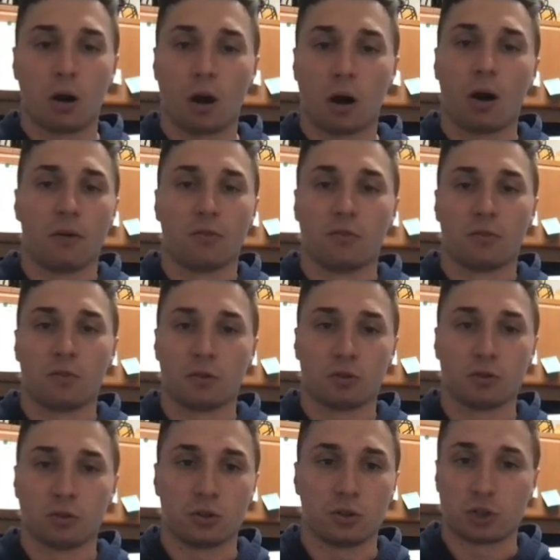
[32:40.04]
of
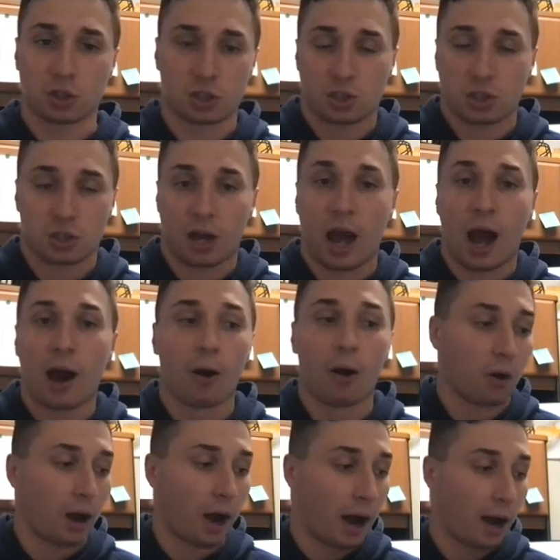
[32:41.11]
just
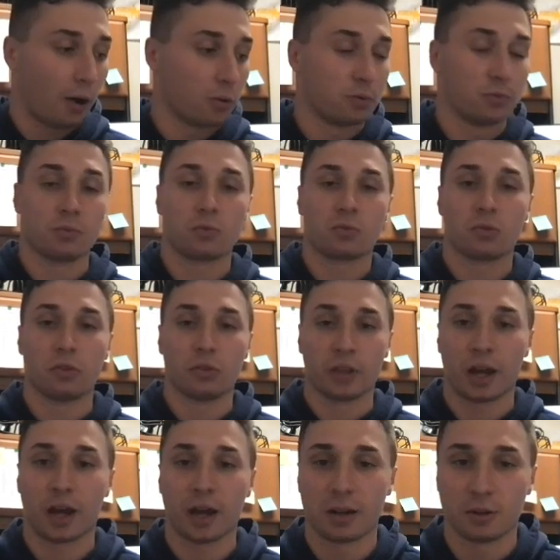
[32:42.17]
how
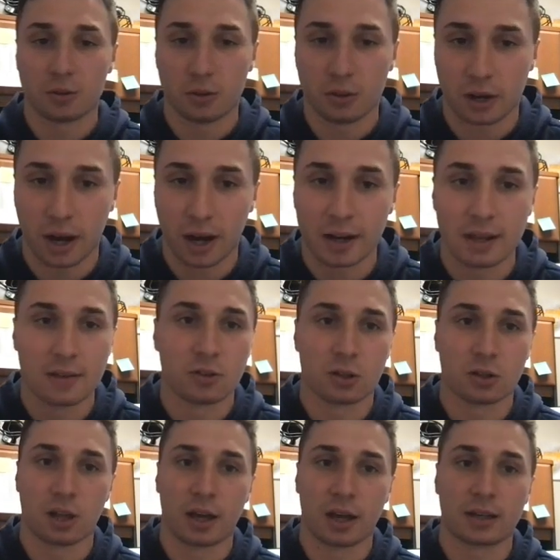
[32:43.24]
not
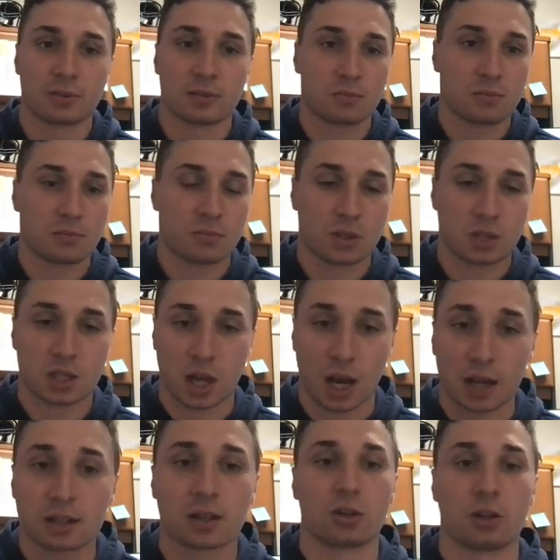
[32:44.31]
even like
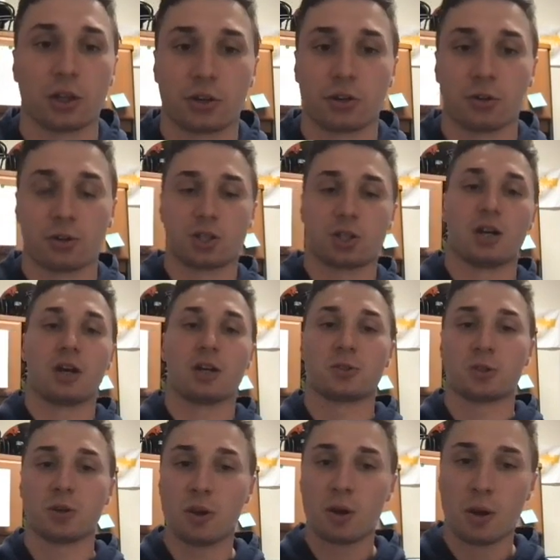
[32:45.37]
technically good she is,